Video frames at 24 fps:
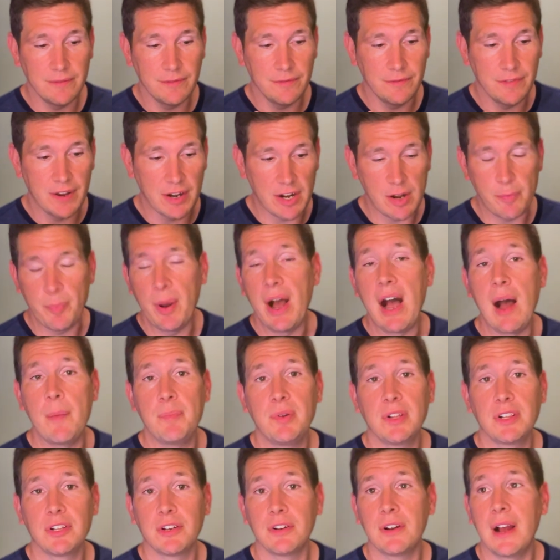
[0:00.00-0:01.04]
very
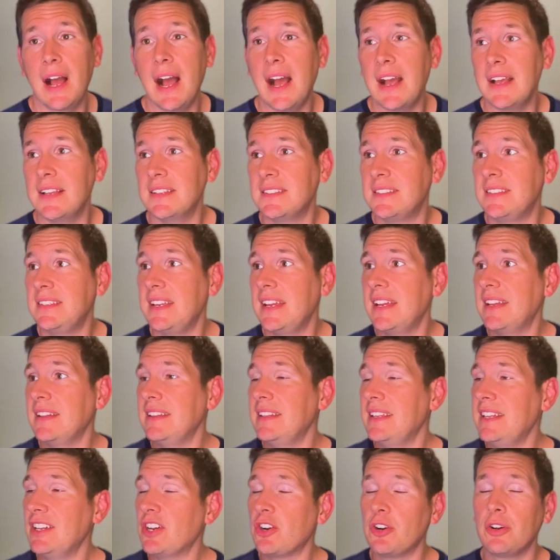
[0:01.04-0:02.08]
popularized in
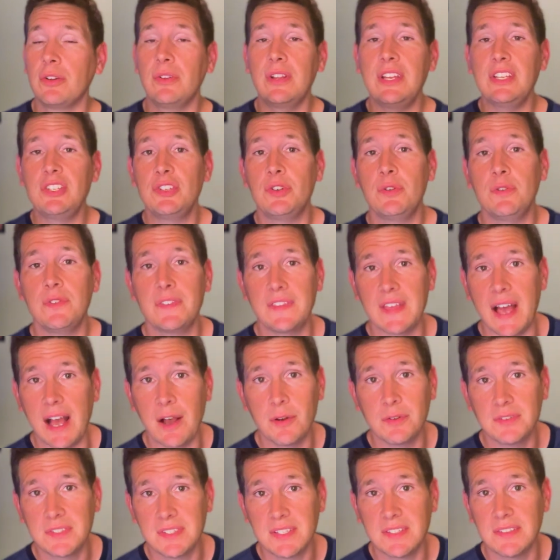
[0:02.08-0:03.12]
the early two
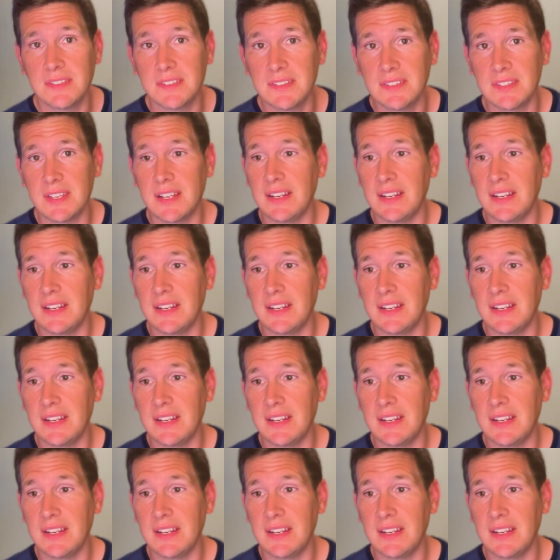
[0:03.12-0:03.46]
thousands,